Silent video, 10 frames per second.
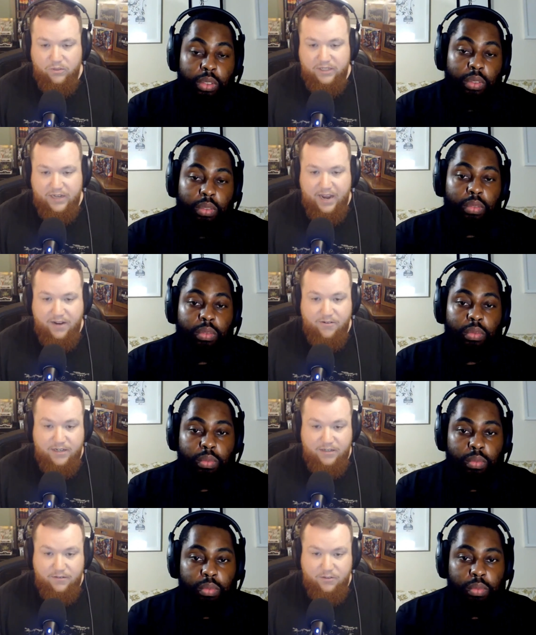Speaker 1: yeah. old and
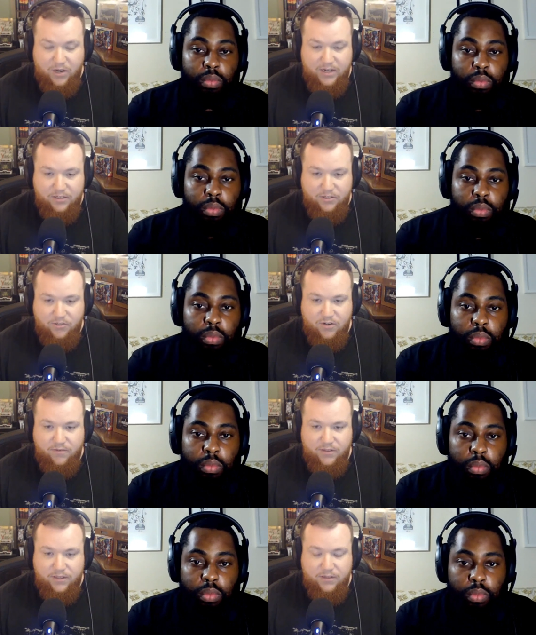angry and trying to destroy
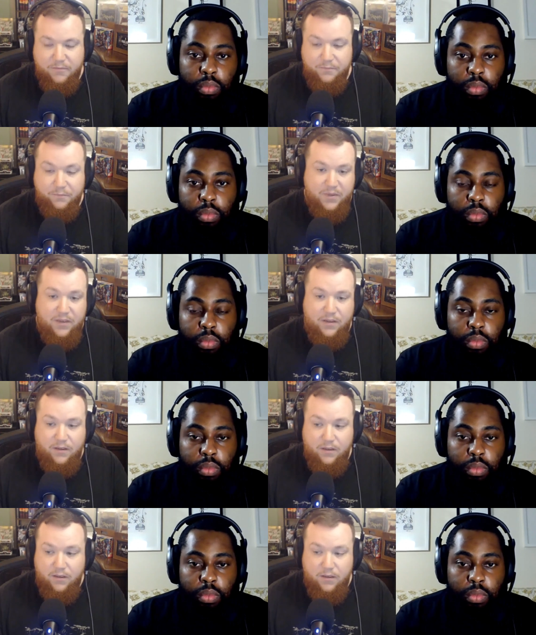everything, or
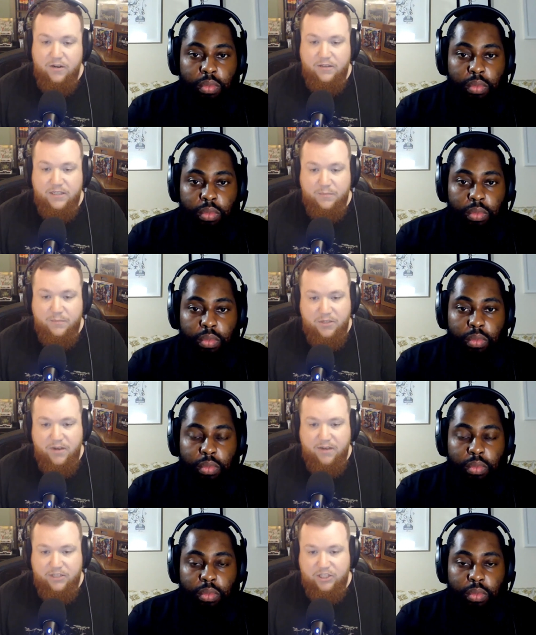B, you didn't know this, but
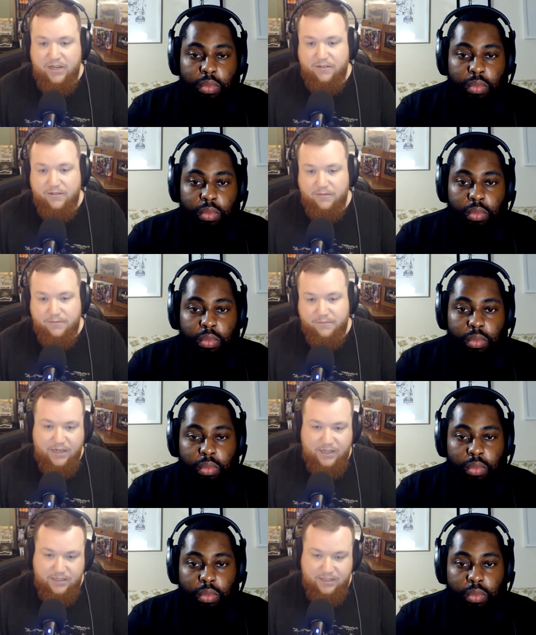you have a child
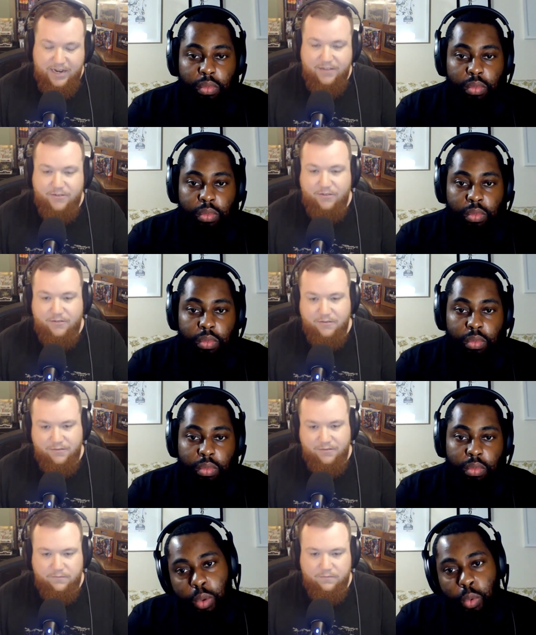and he's an asshole.
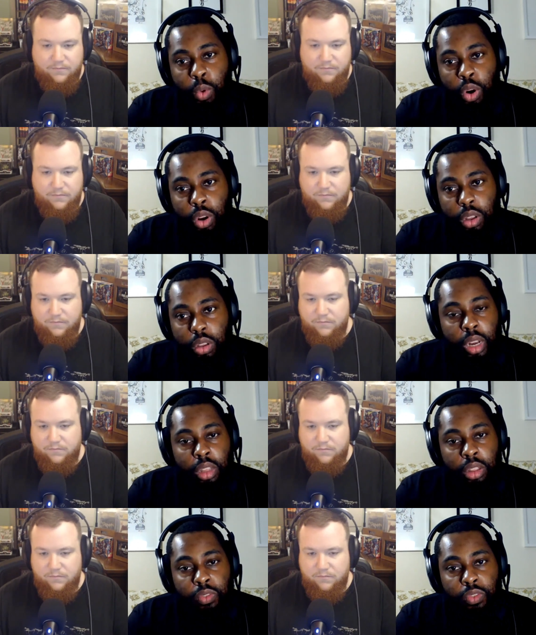
Speaker 2: Does that work in
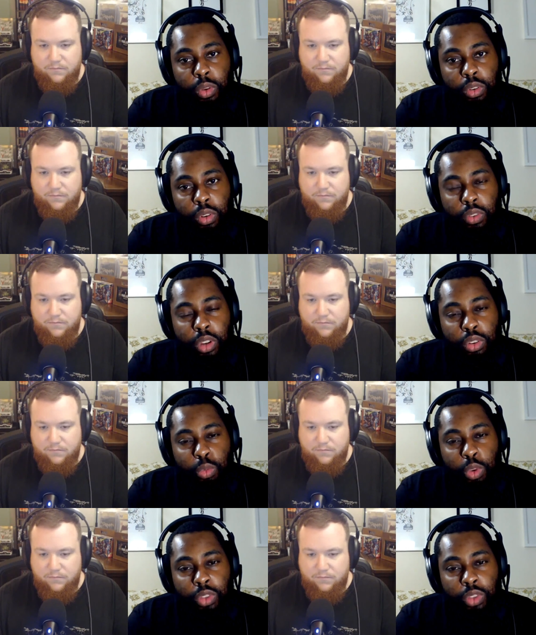any of the future
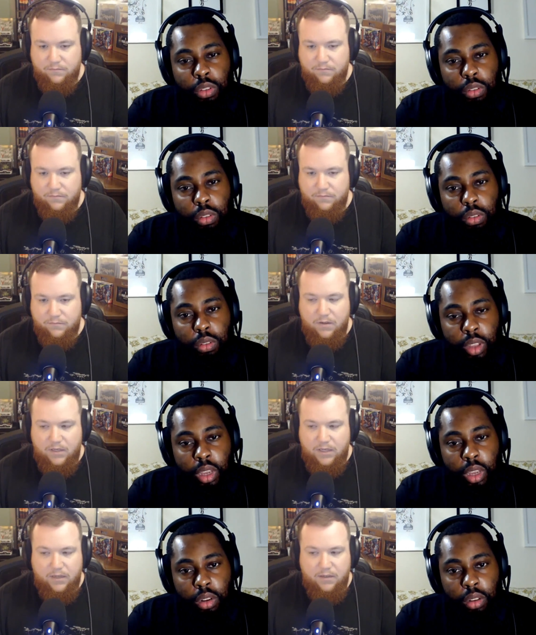Avengers movies as a
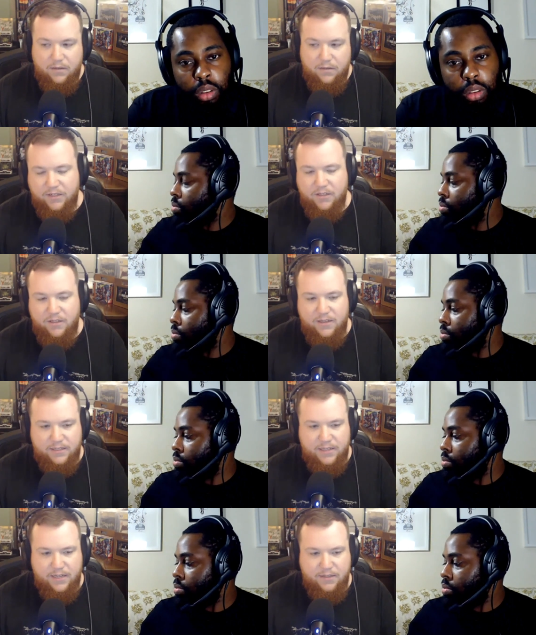
Speaker 1: tie-in? It, it could,
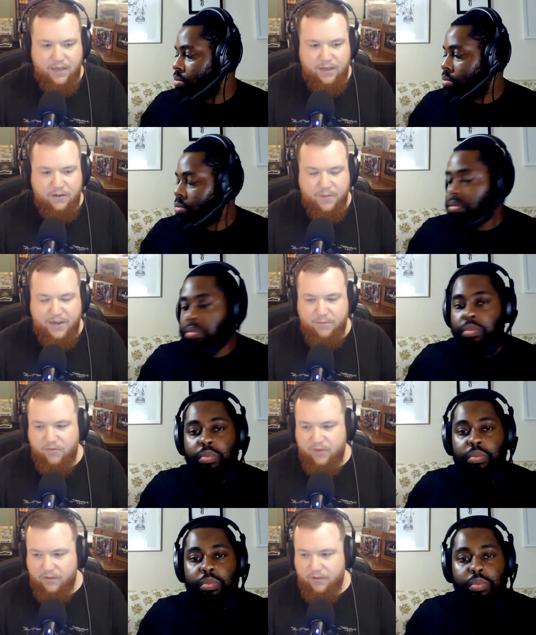in the sense that it'll
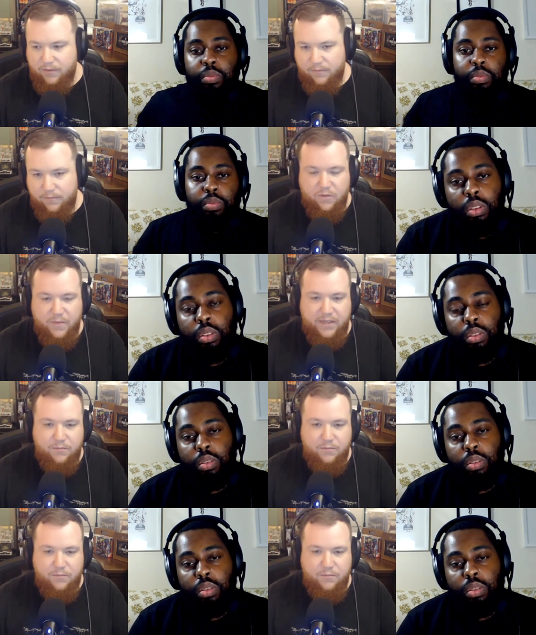make him a villain,
Speaker 2: okay. or it'll